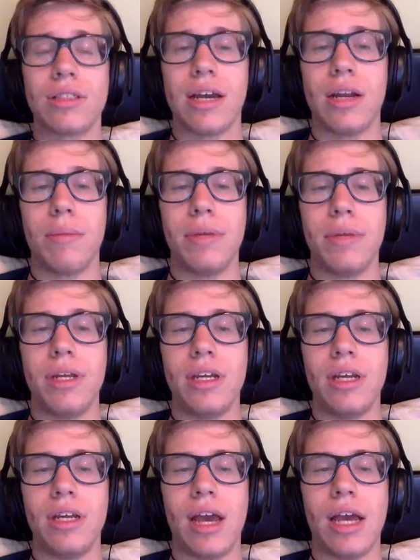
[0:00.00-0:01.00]
Gonna
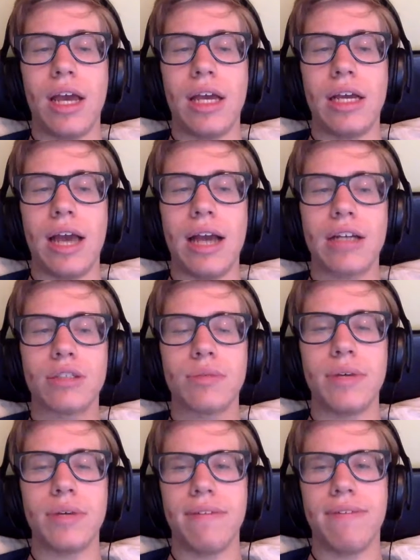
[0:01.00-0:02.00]
be a
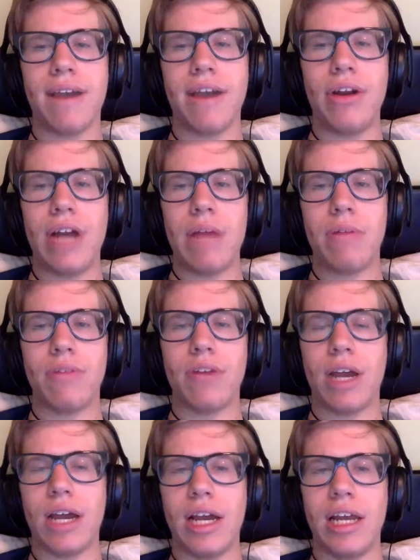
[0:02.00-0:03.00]
X-Wing fighter type of
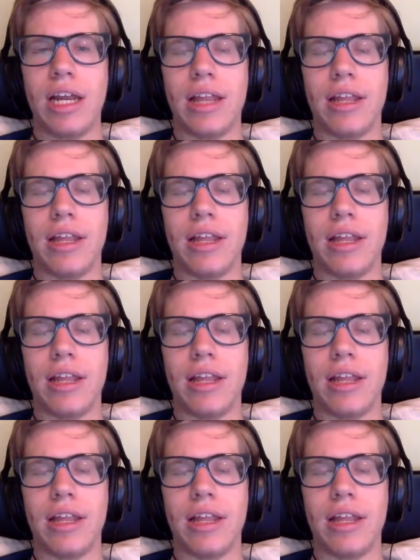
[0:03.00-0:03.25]
ride,